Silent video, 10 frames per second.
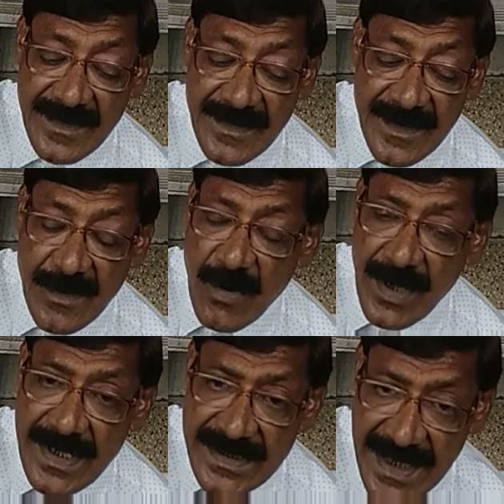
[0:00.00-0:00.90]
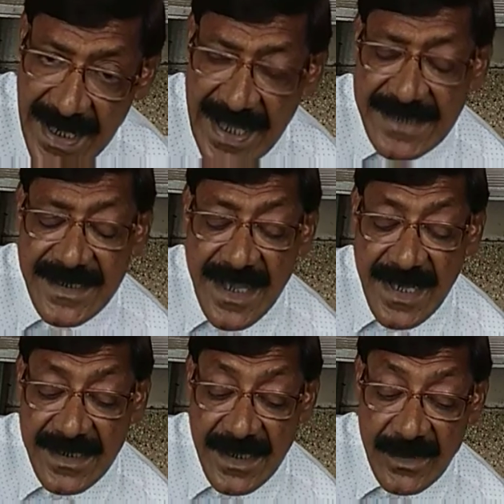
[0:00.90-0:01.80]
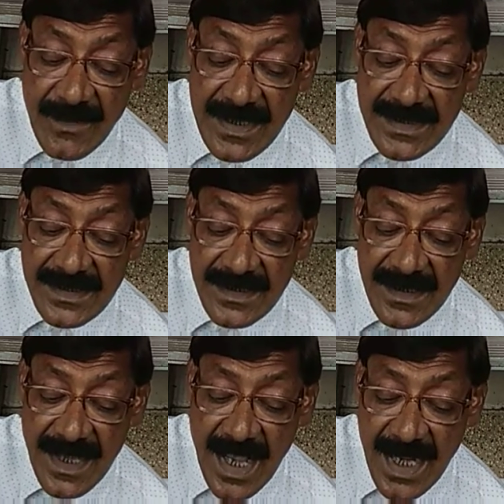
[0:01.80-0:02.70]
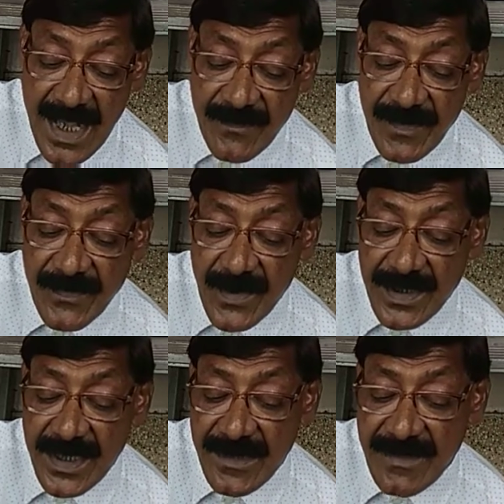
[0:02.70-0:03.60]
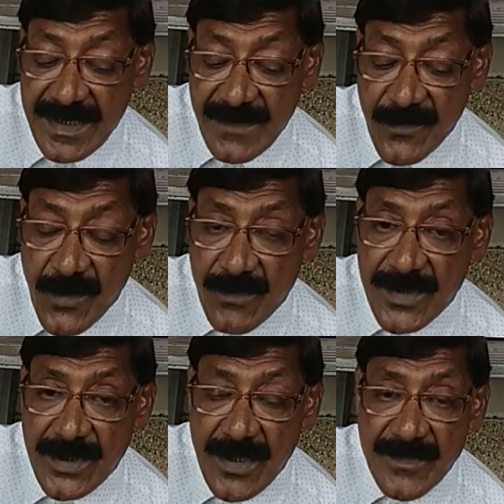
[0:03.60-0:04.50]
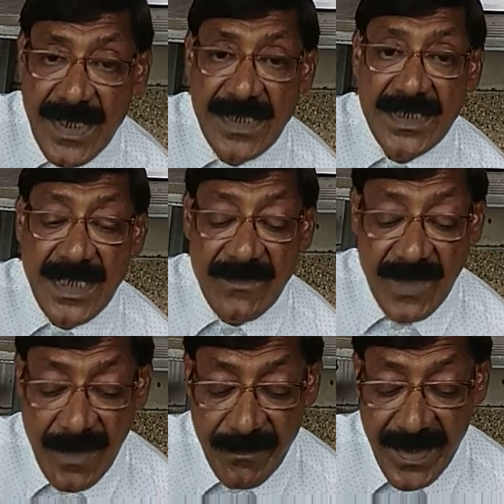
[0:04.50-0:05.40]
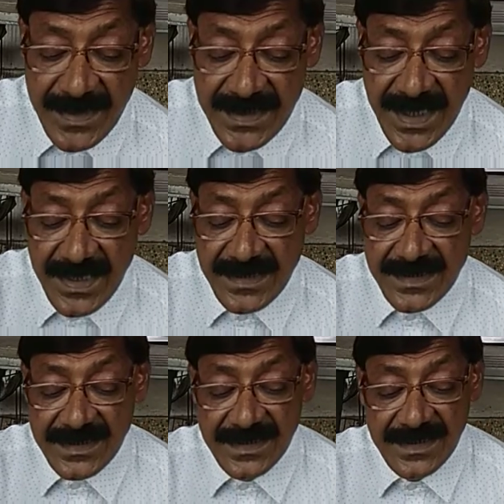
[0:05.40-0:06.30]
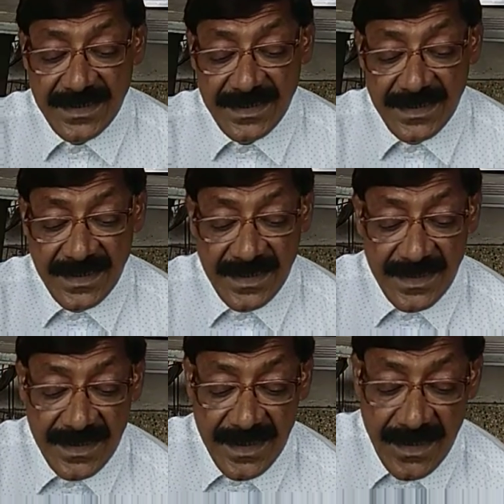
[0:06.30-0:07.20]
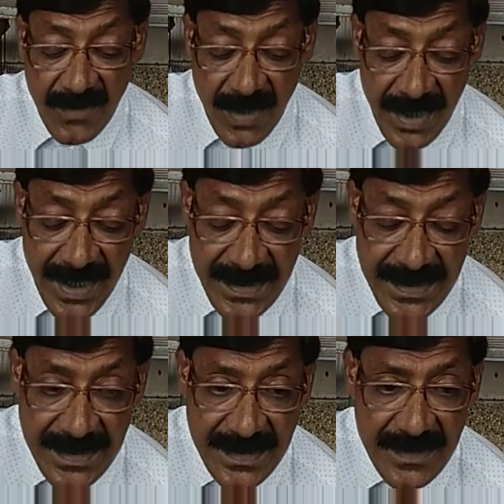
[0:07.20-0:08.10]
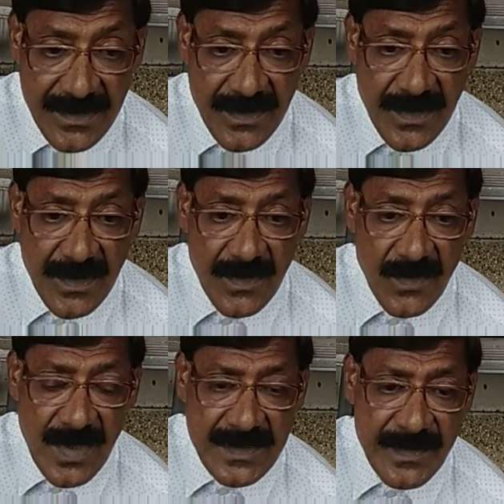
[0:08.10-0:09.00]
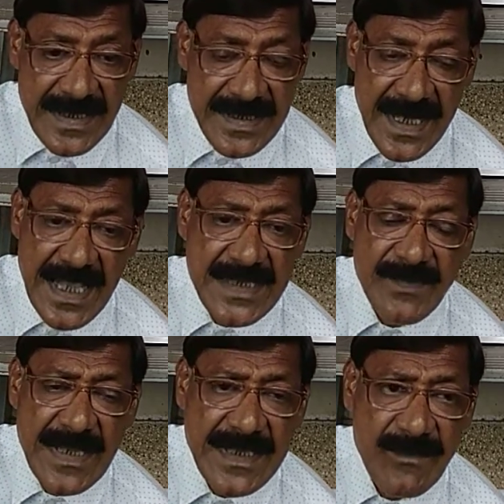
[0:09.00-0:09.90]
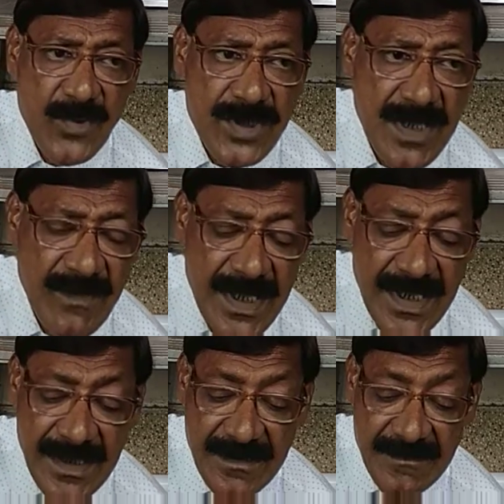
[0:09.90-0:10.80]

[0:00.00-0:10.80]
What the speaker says: The Congress realized that it was unhappy for them at the formation of the interim government, since the Congress was pressurized by the Muslim League.